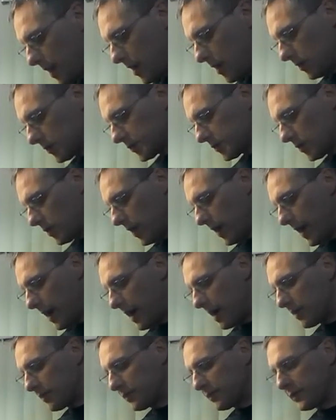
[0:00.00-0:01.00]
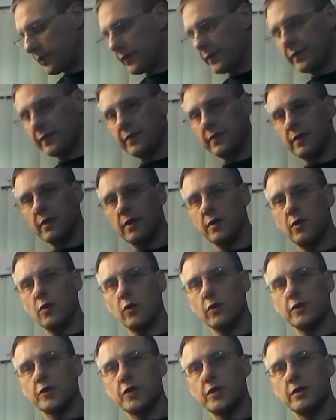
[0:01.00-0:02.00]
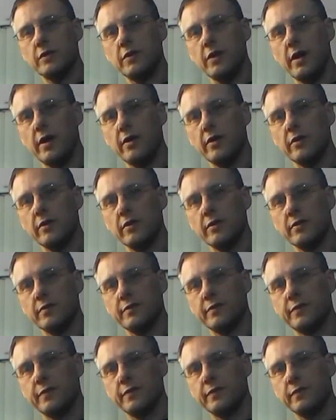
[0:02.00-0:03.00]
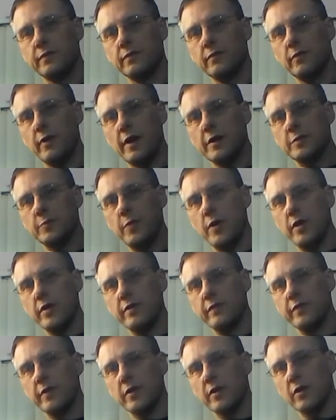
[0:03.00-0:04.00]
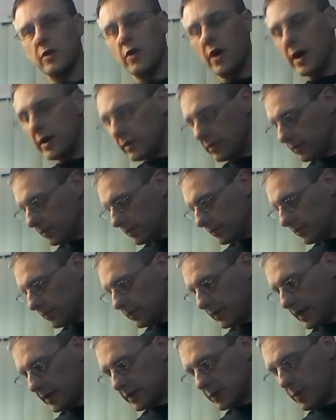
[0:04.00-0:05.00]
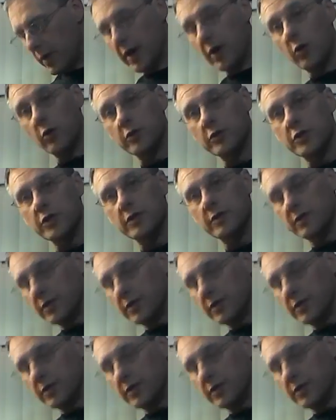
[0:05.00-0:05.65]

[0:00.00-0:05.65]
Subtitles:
also have an orange container of raspberry vinaigrette. That's my orange